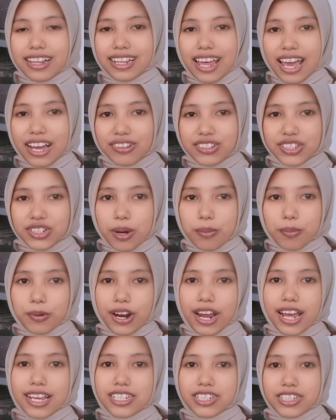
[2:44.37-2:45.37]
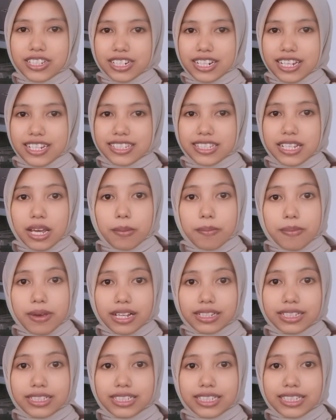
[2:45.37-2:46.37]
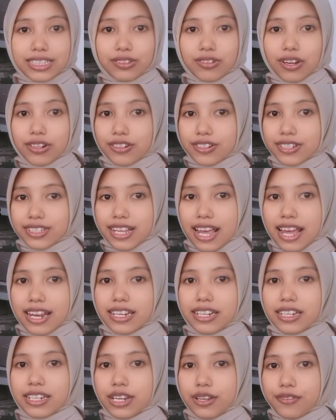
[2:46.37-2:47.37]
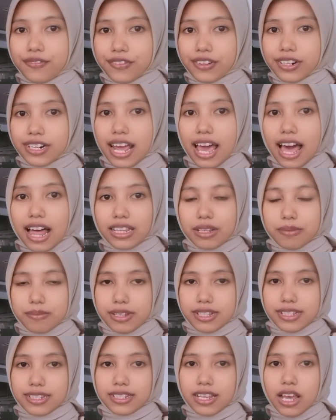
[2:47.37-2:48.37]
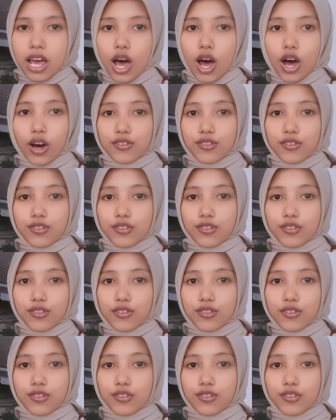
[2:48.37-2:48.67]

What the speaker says: Language comprehension is the ability to understand different elements